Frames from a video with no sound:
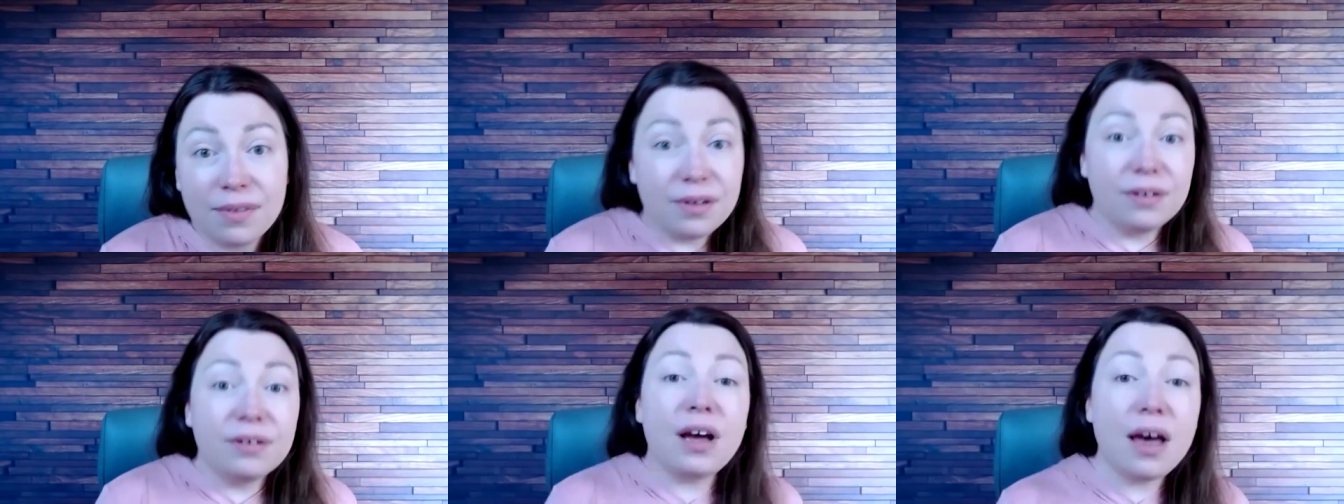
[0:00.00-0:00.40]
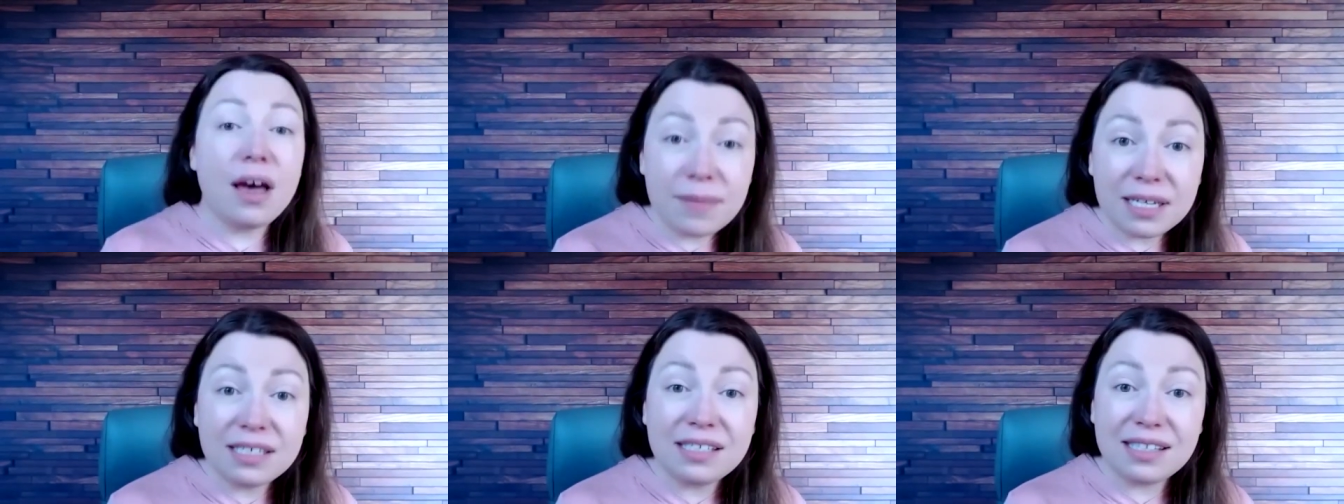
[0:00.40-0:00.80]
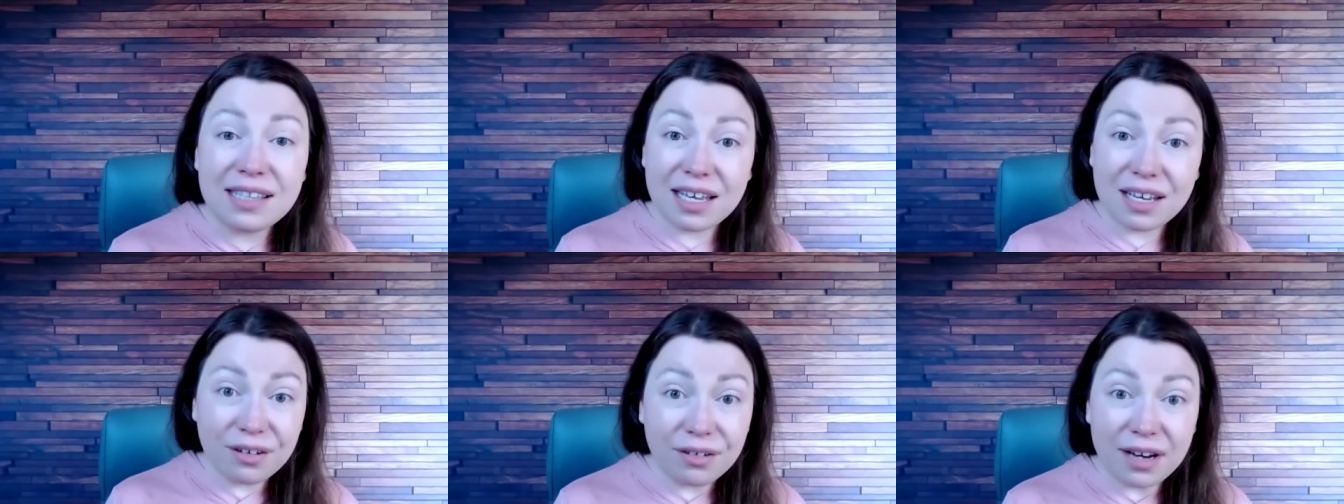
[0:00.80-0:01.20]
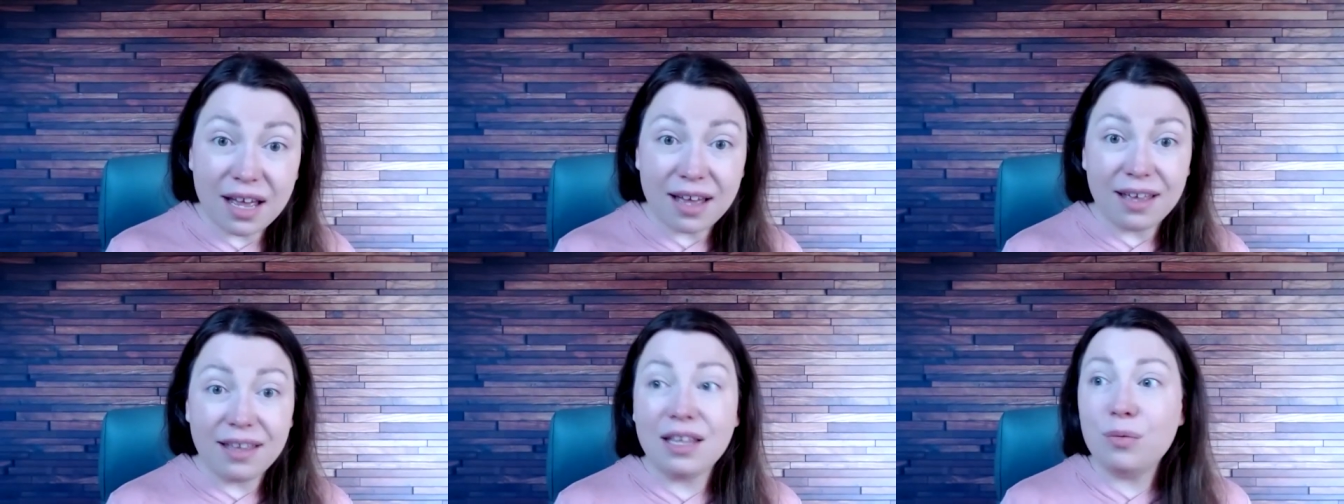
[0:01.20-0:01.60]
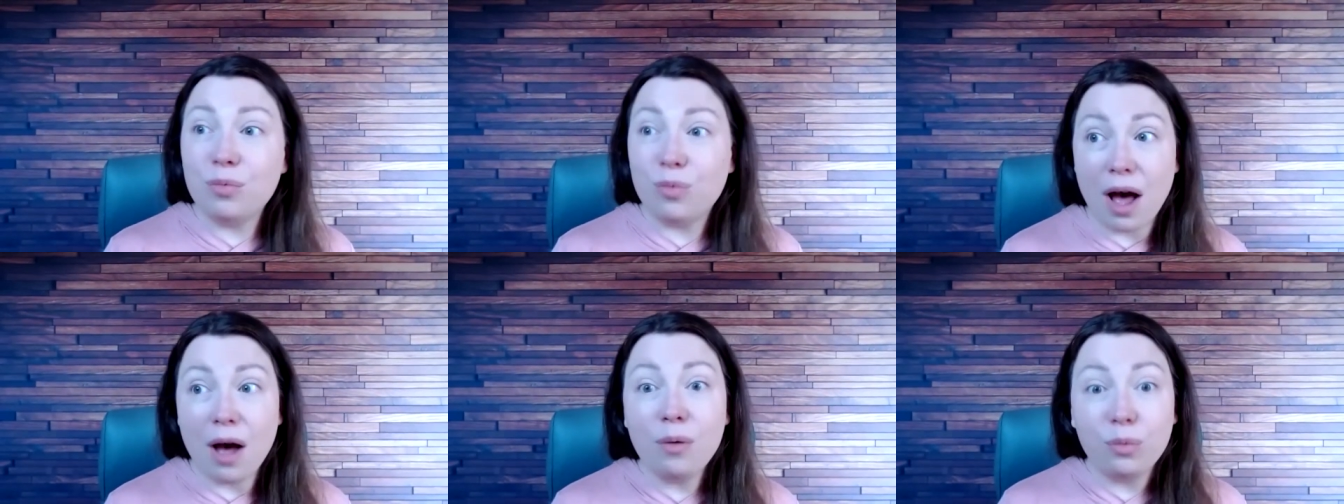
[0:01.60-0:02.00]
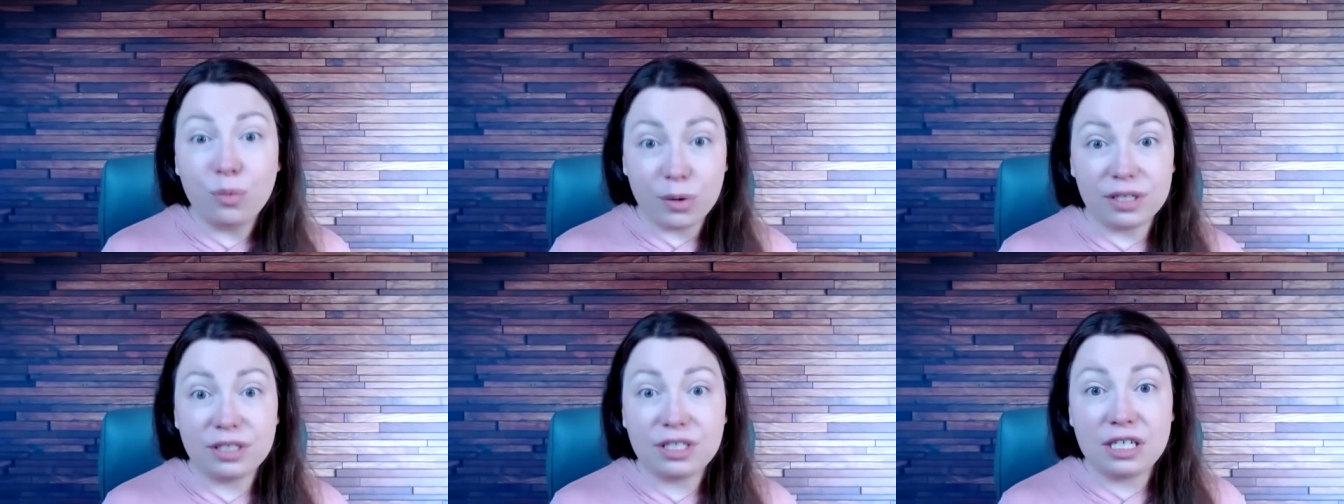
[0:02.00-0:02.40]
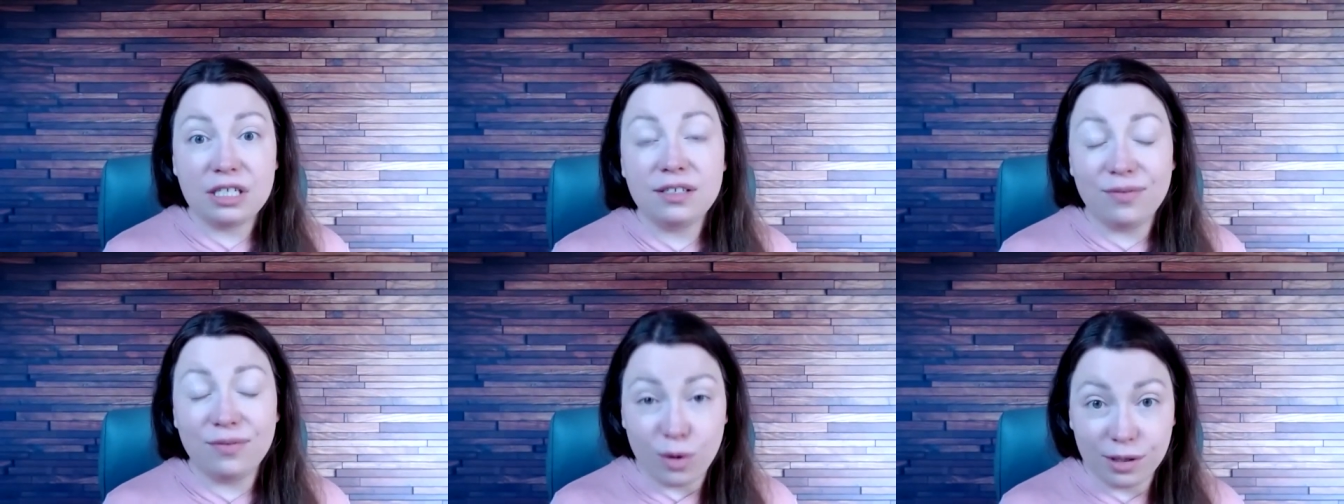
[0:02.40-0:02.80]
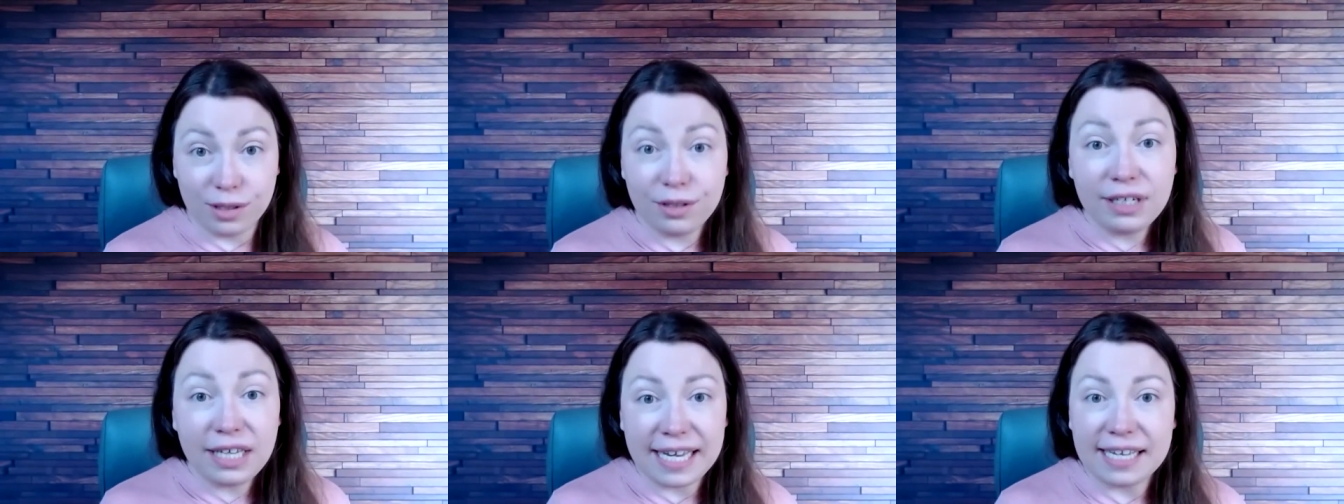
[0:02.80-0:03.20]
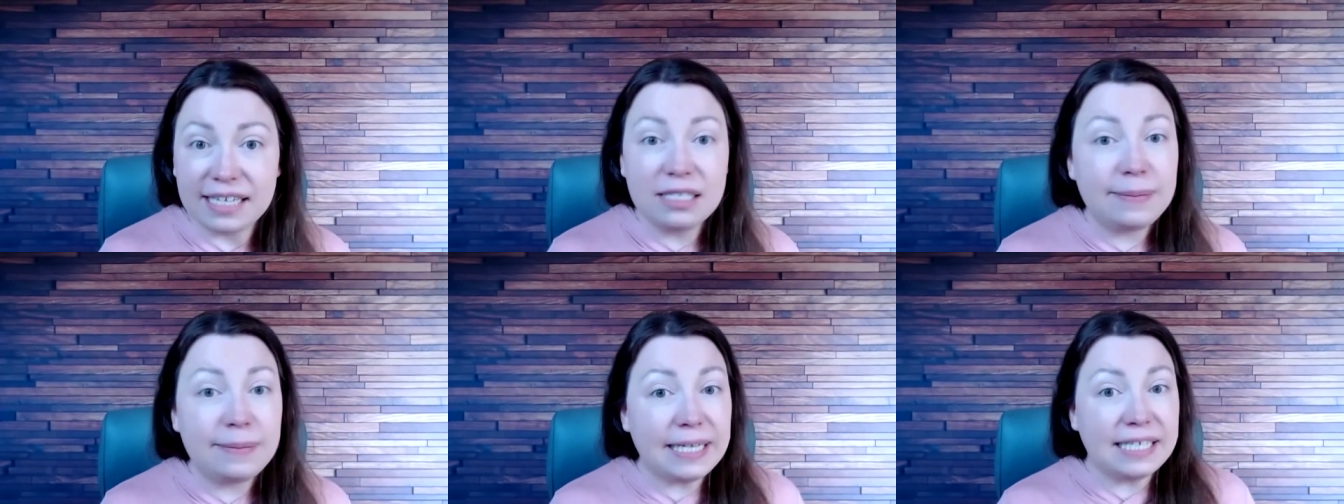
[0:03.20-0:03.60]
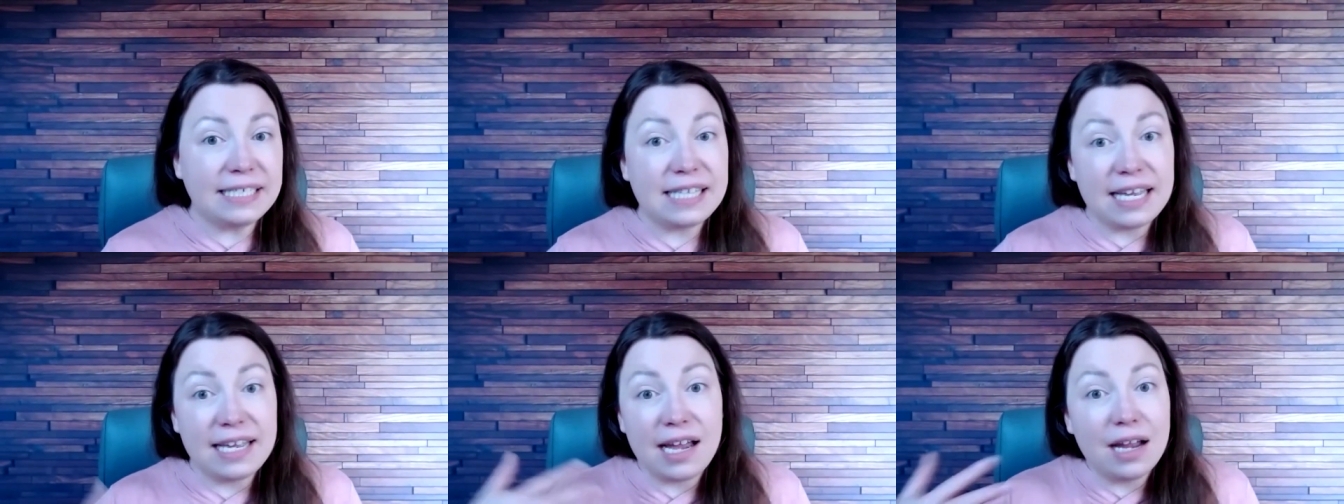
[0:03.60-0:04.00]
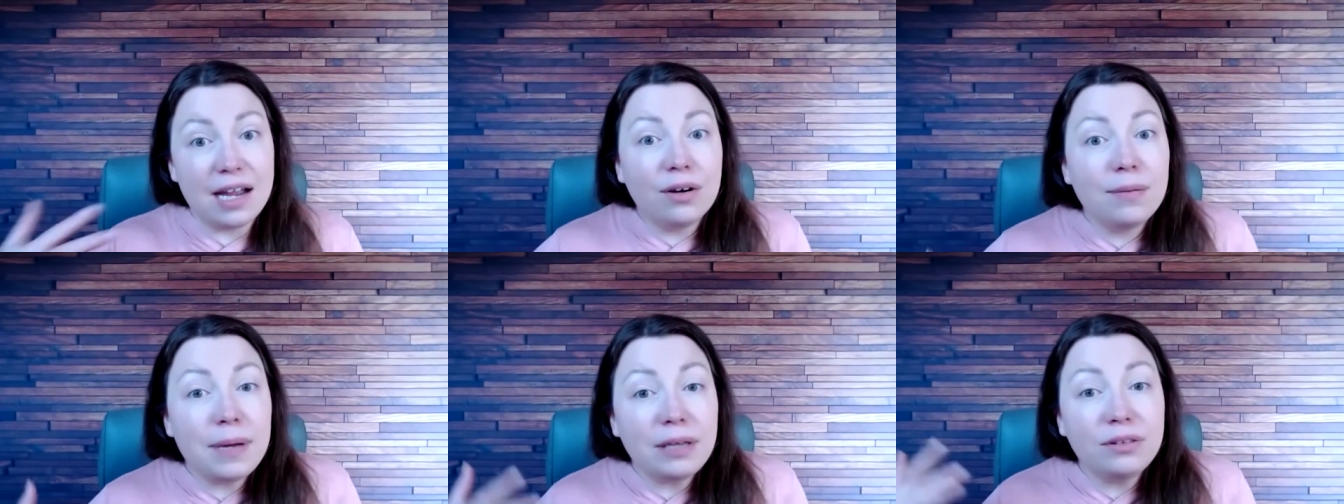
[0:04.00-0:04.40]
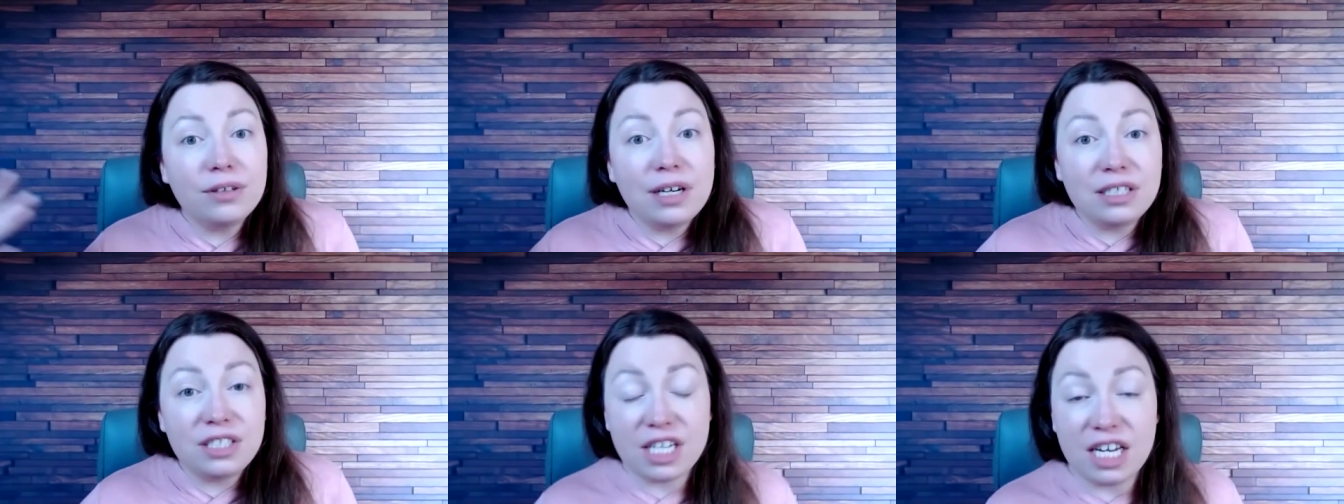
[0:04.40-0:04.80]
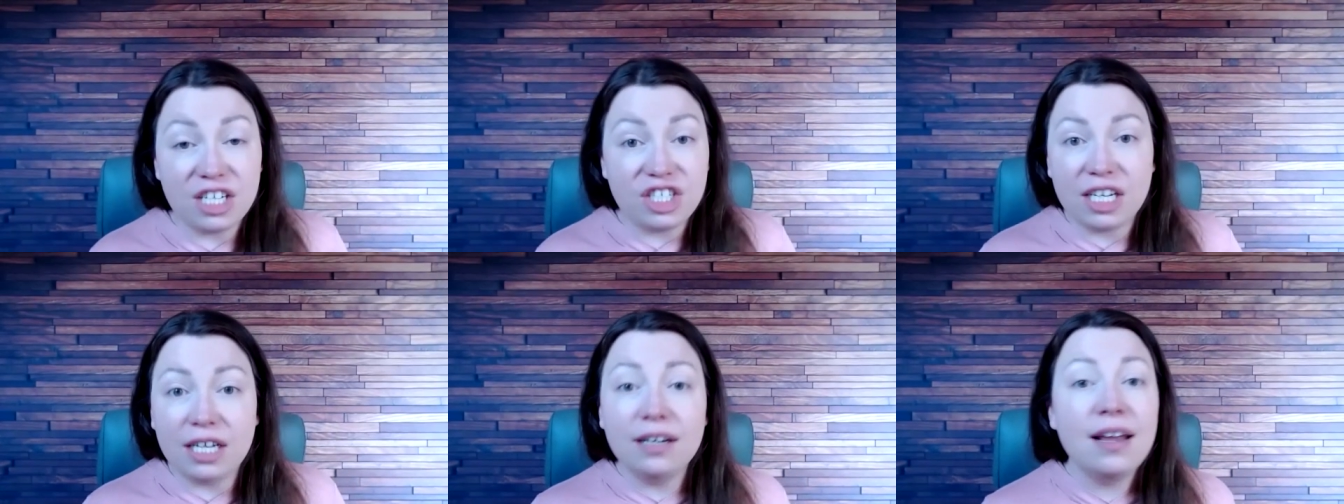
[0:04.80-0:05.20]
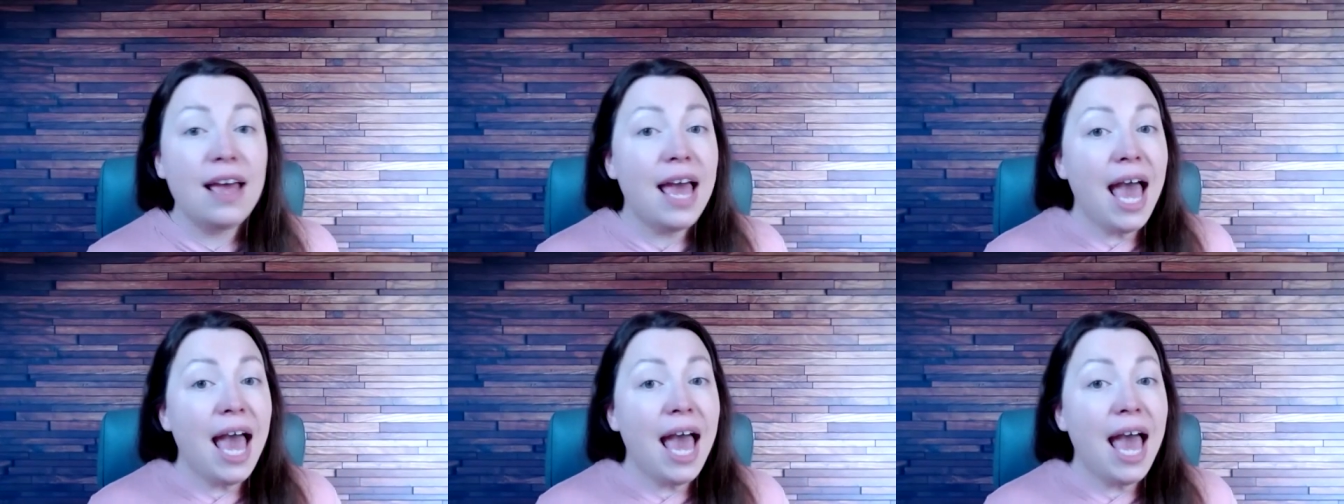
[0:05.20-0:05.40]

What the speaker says: They're coming to the internet and they want worksheets for their kids because they care about their education.